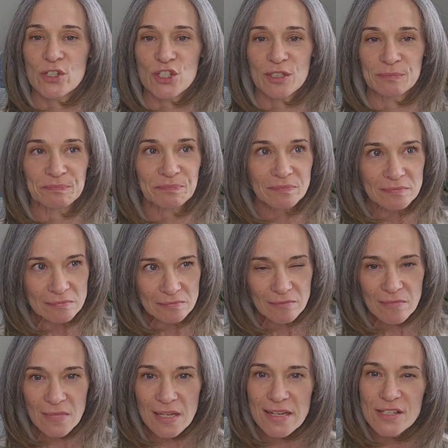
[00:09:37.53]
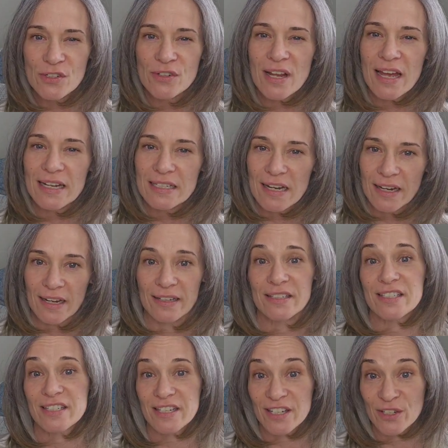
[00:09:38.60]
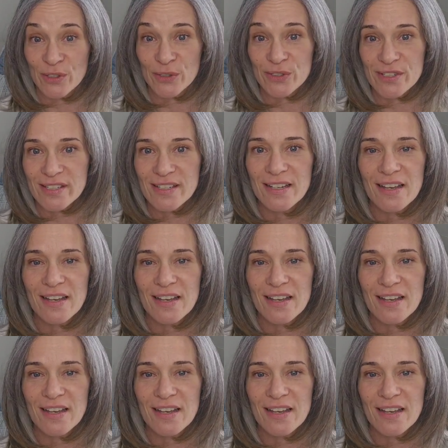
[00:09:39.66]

and I had tears.